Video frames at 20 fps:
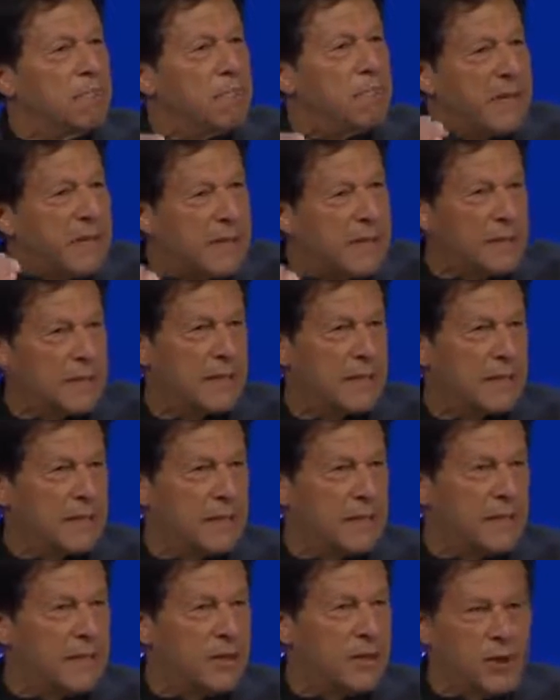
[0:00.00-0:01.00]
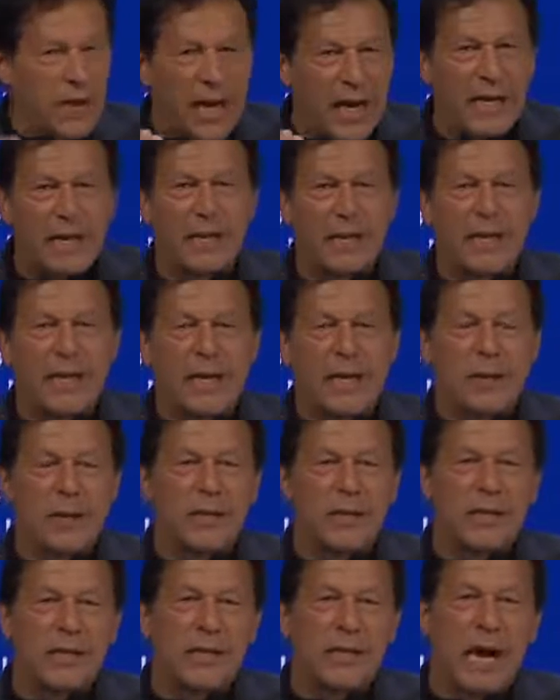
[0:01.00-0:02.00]
biggest challenge
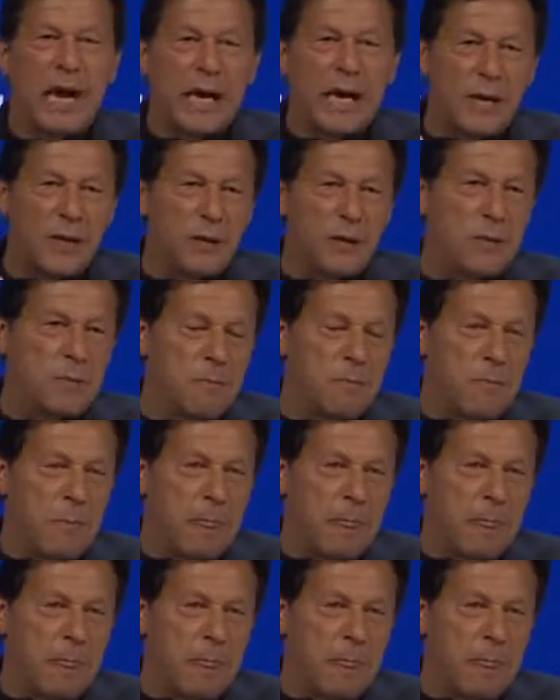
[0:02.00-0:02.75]
now is how